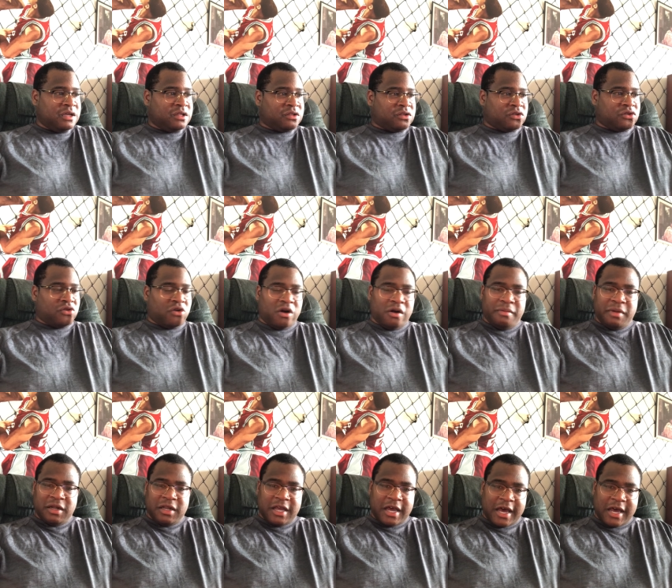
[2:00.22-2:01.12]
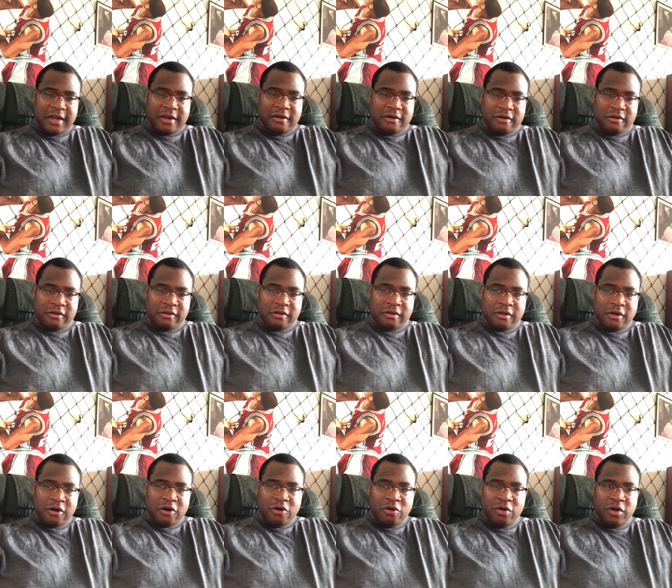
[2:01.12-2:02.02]
Stormy Daniels,
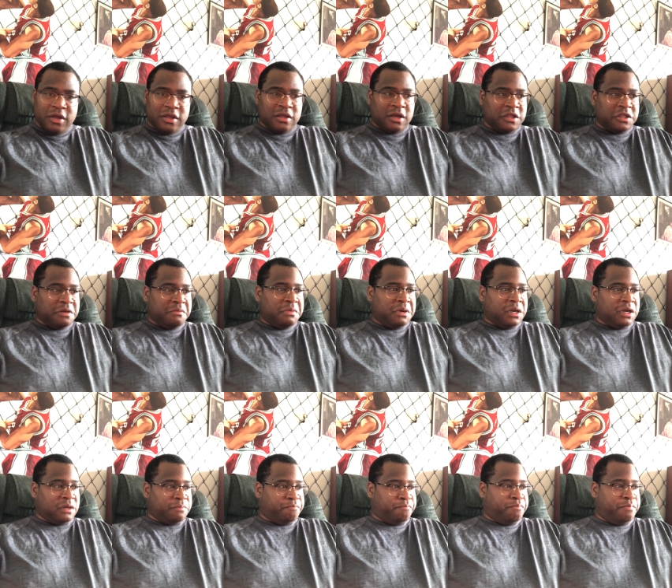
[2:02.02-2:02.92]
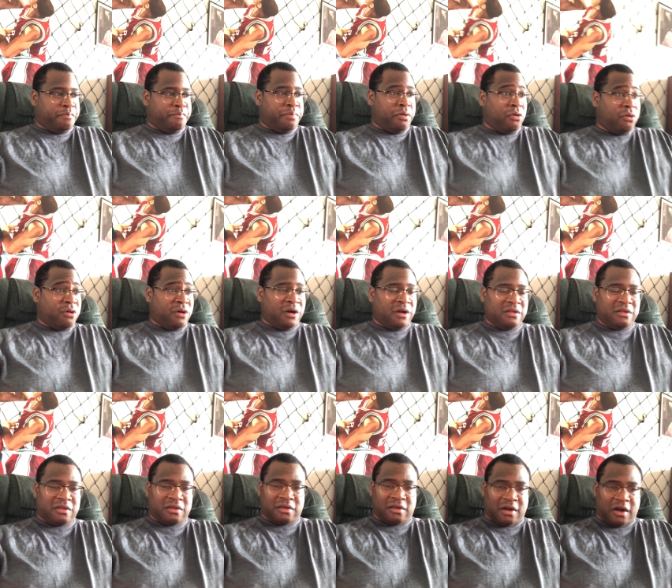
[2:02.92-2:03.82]
who is nothing but a porn
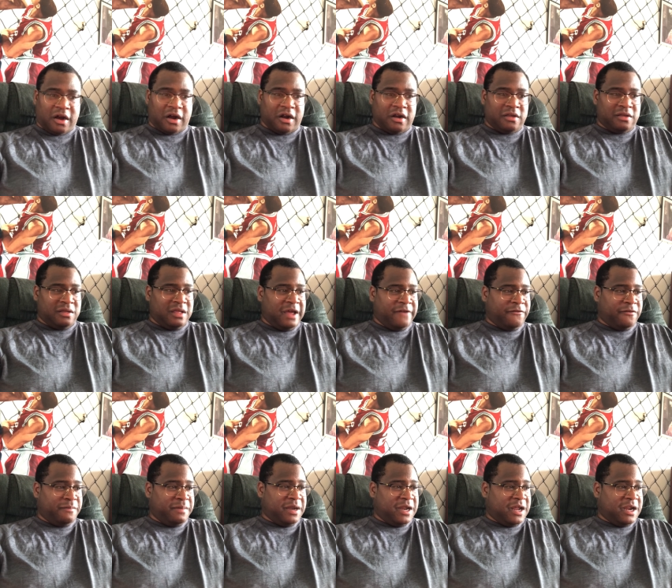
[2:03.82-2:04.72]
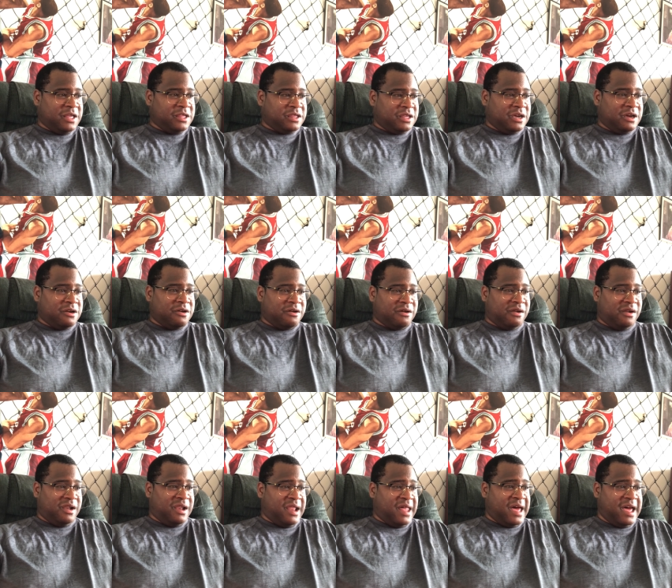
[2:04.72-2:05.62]
stars never been anything in her
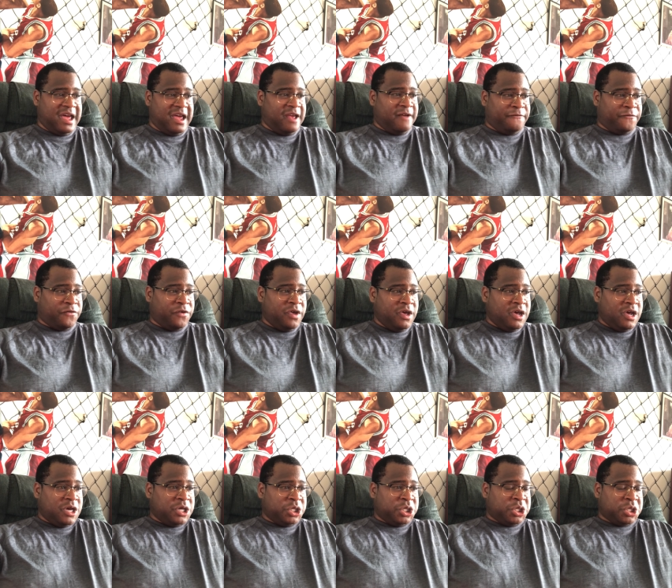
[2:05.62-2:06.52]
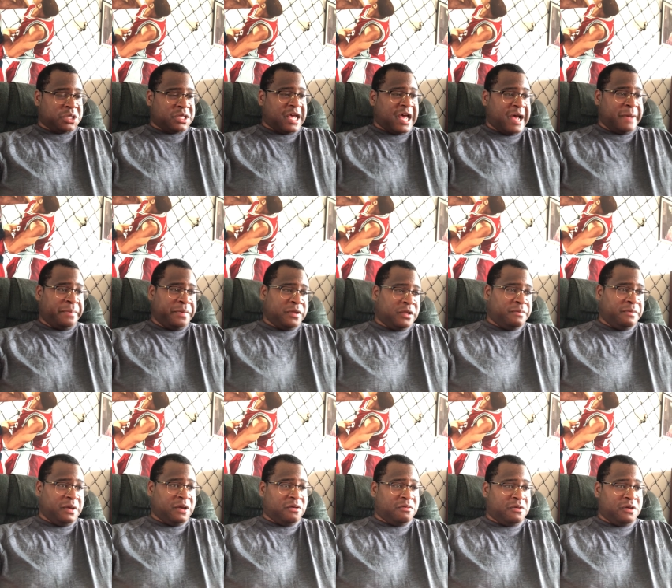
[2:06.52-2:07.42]
life. She just happened to
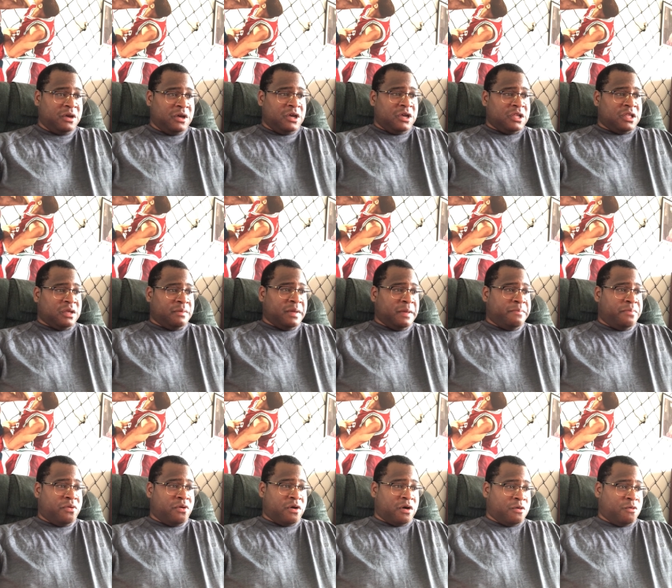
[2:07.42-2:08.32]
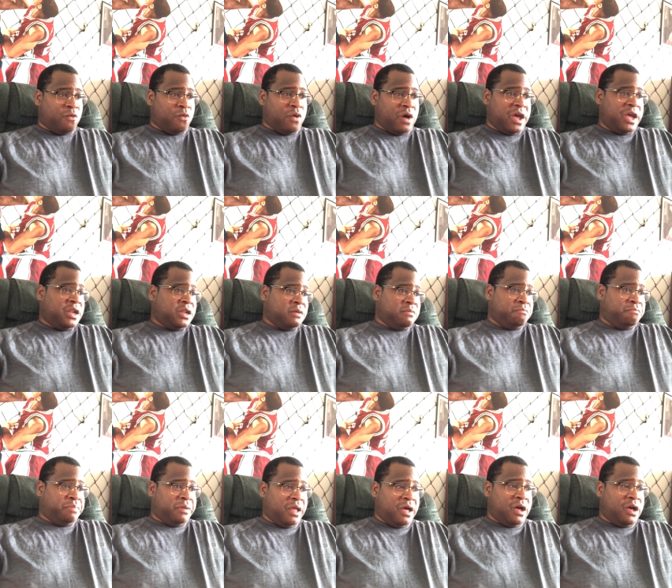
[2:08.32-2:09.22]
be to be born white
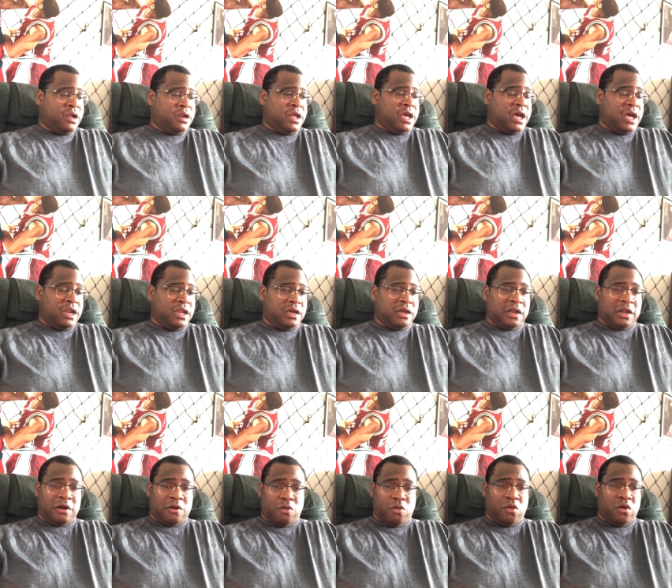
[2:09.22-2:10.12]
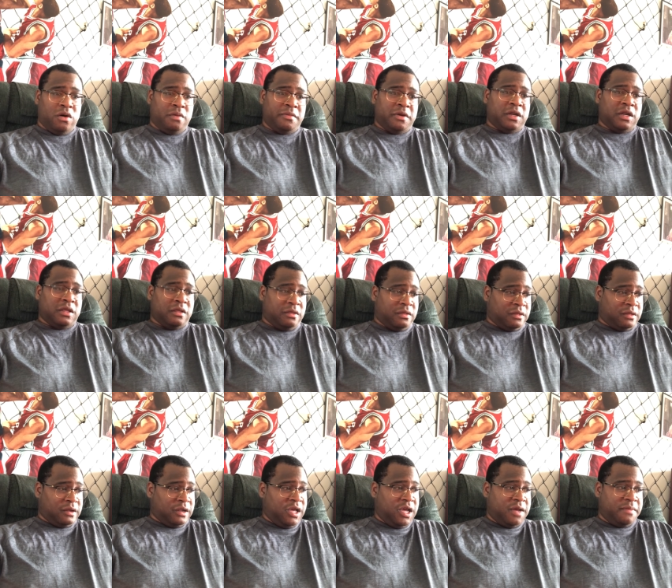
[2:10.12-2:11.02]
and blonde-headed and a woman and
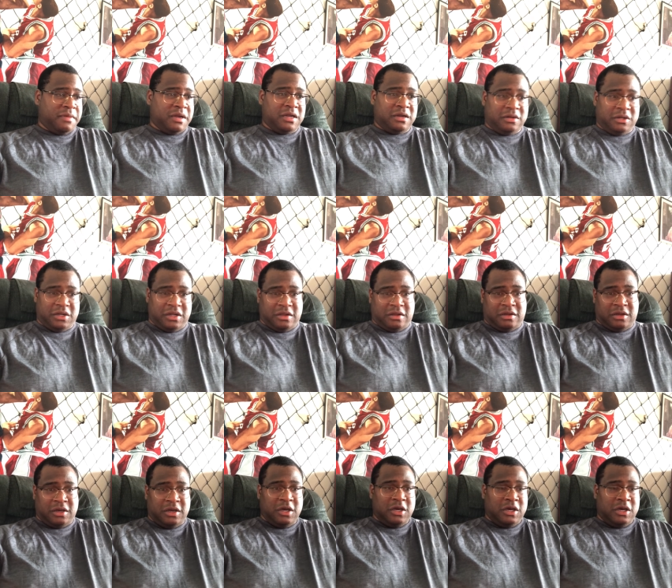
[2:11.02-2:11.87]
slim and